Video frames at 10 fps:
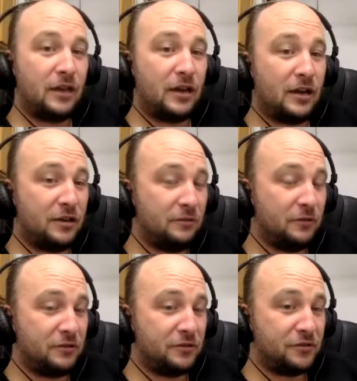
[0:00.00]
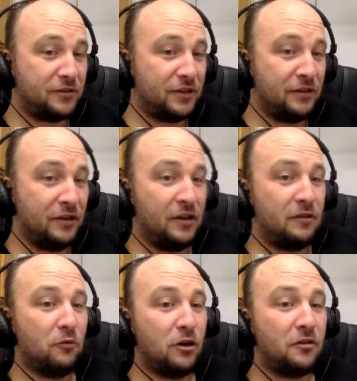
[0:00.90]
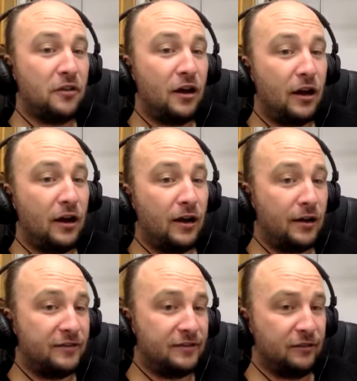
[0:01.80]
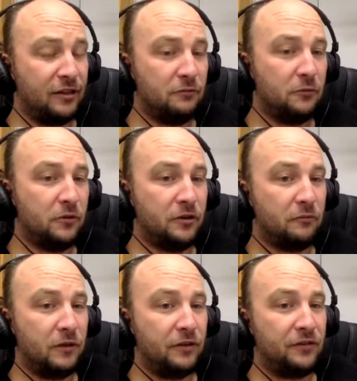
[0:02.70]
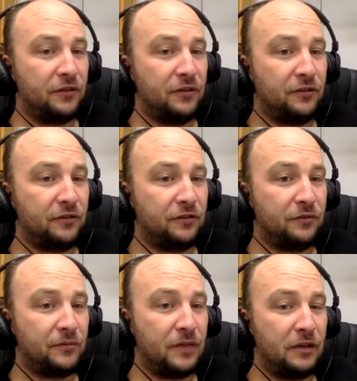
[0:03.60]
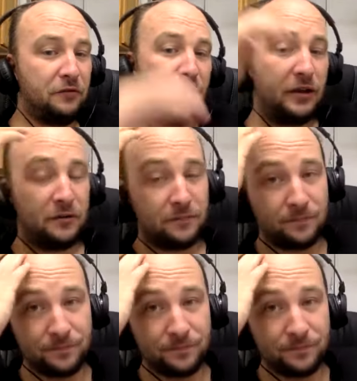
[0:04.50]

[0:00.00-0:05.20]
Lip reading: I get what you're saying. What are the odds Leigh Wood wins his title fight?